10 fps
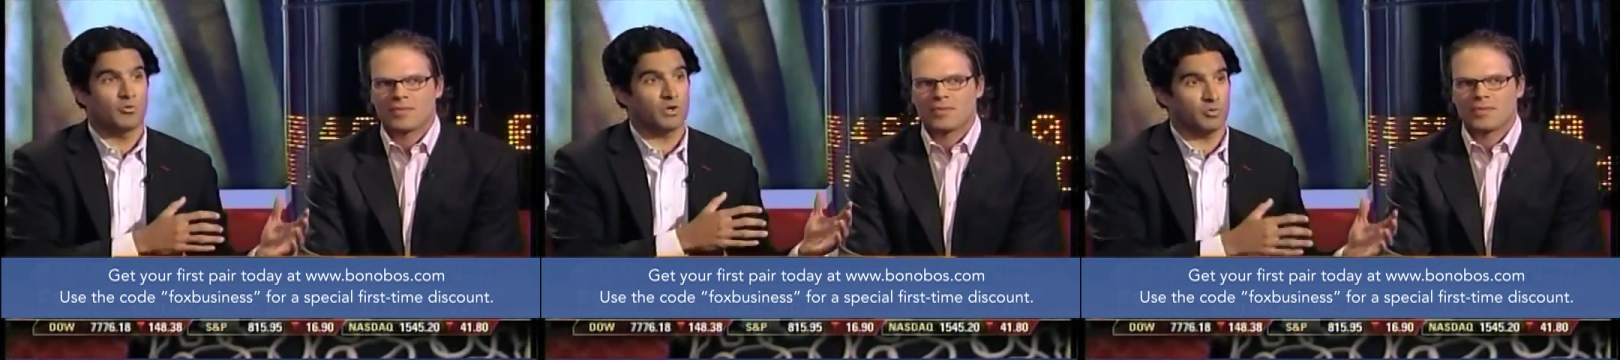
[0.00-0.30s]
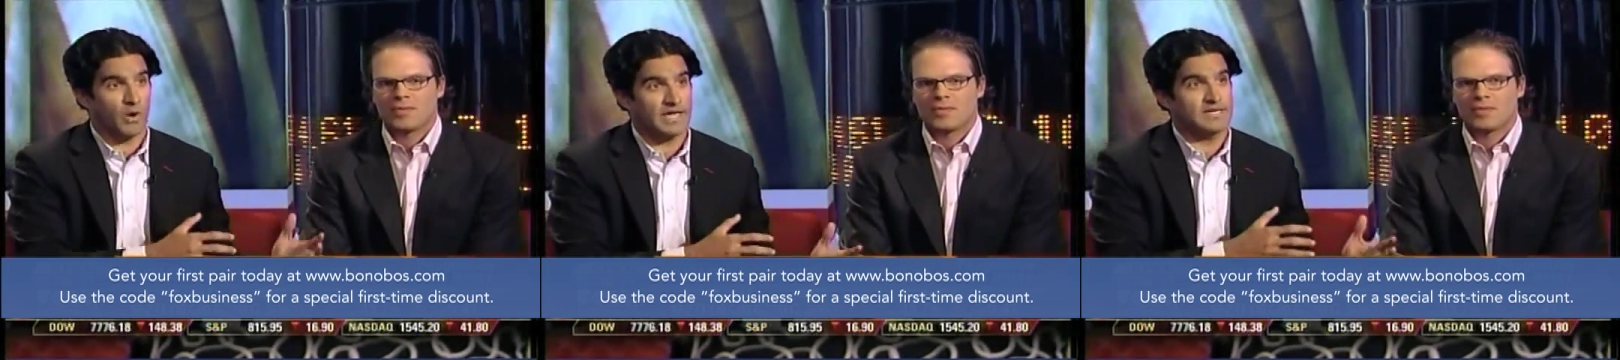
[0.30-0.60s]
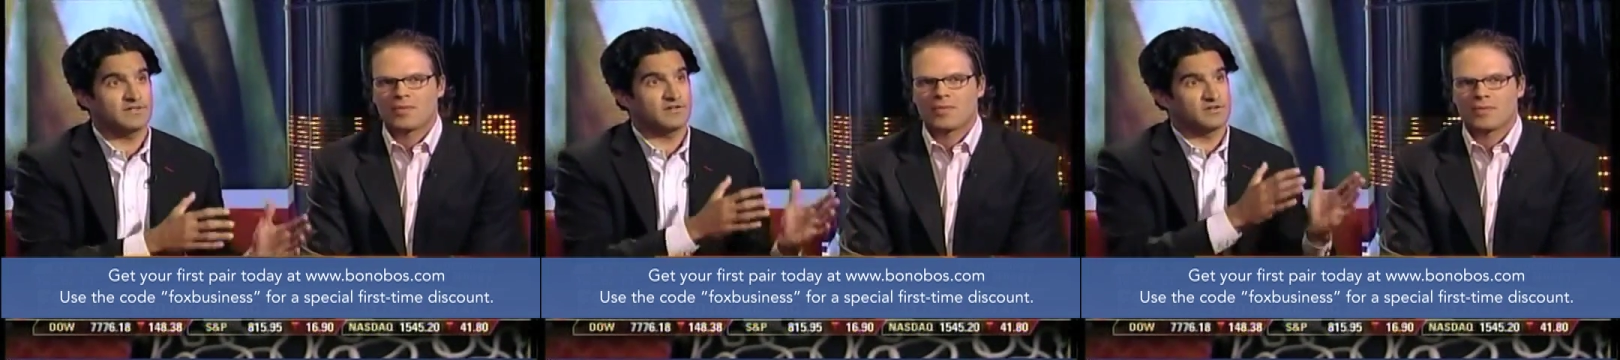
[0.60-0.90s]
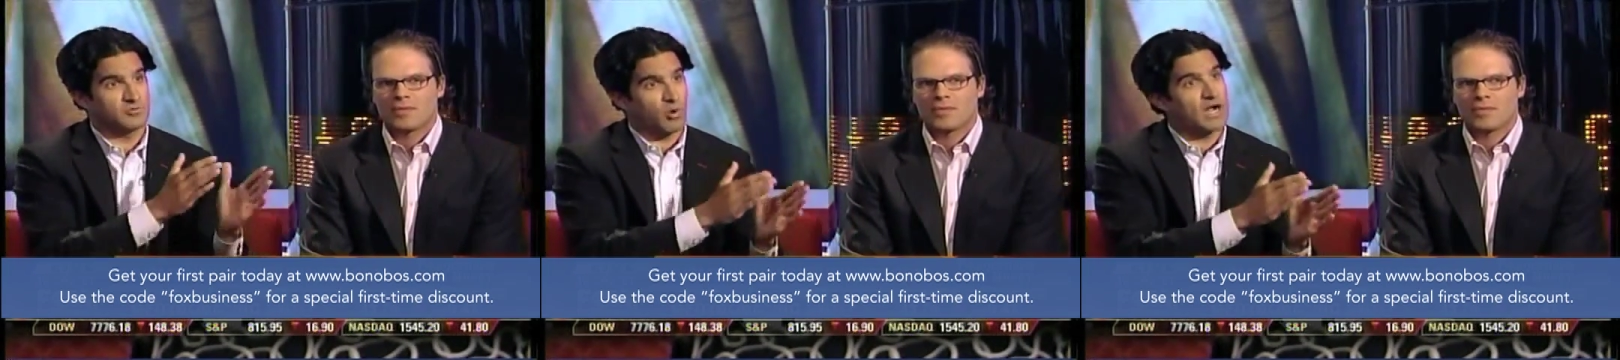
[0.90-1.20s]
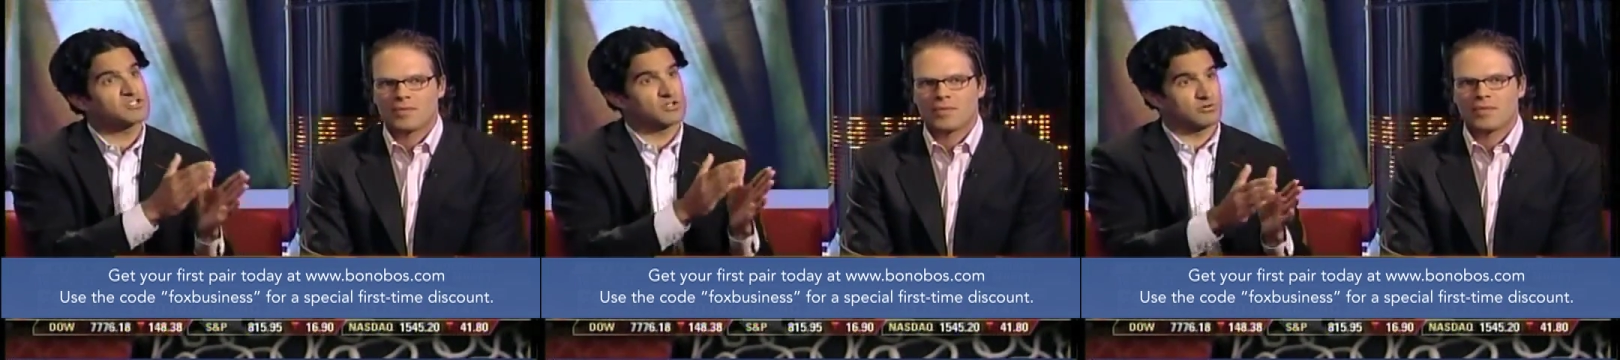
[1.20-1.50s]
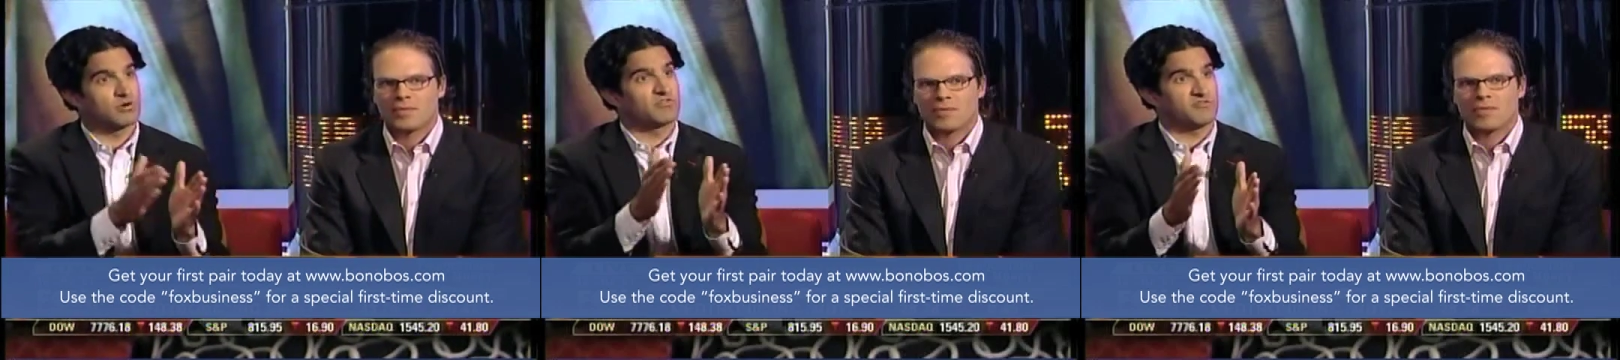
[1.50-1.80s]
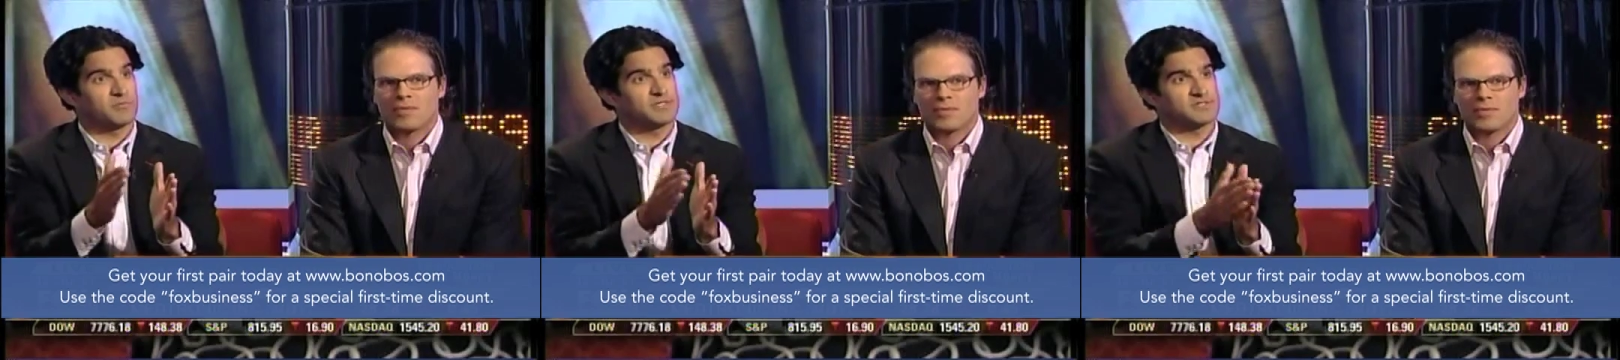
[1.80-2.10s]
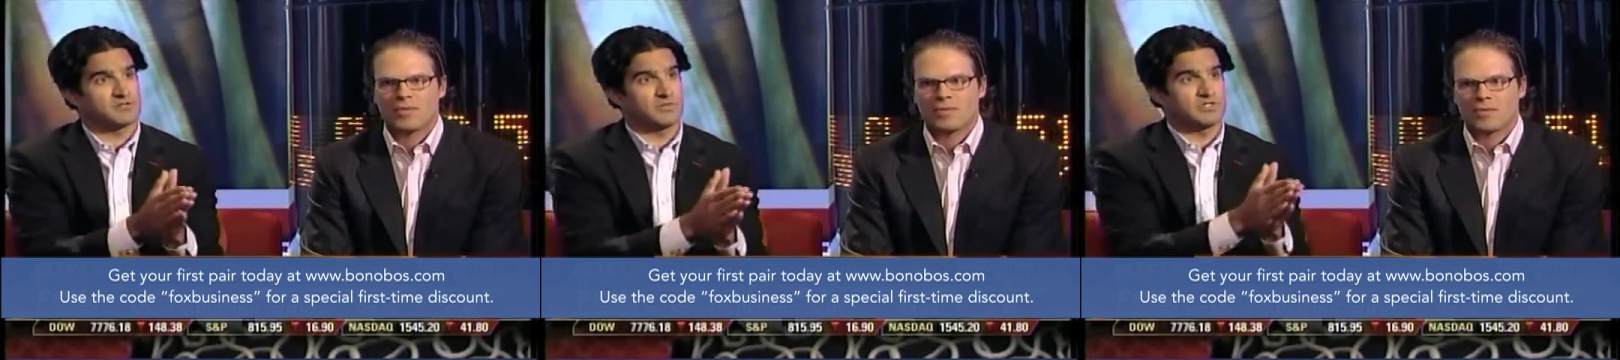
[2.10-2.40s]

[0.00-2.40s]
Speaker 1: We waited to watch the growth of the business.